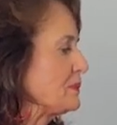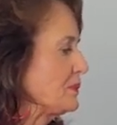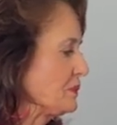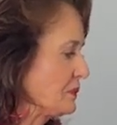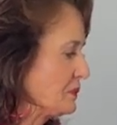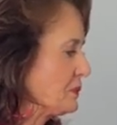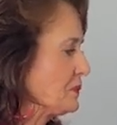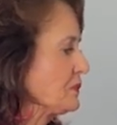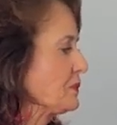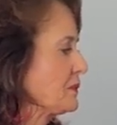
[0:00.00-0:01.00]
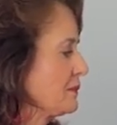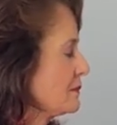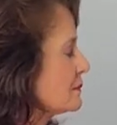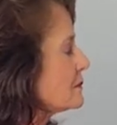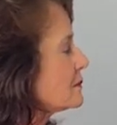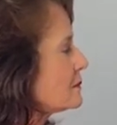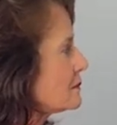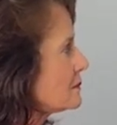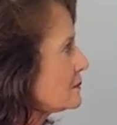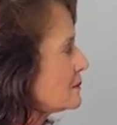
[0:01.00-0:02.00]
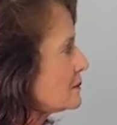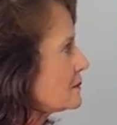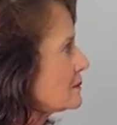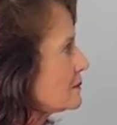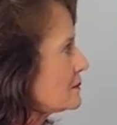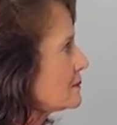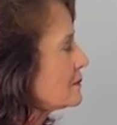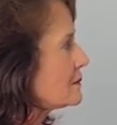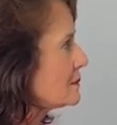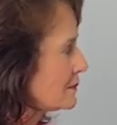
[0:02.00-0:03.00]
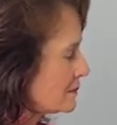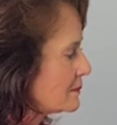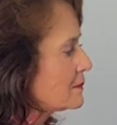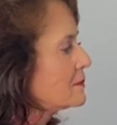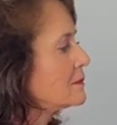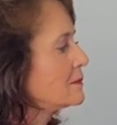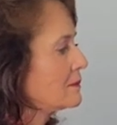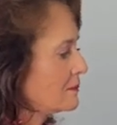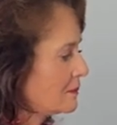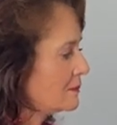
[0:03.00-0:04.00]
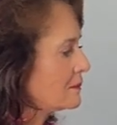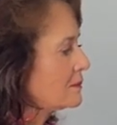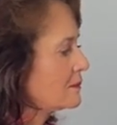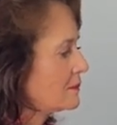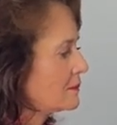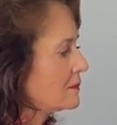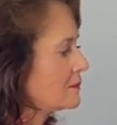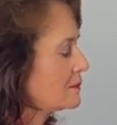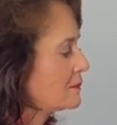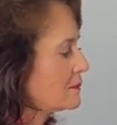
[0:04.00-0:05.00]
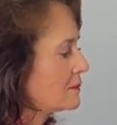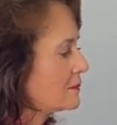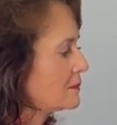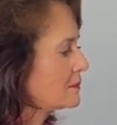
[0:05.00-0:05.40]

(not speaking)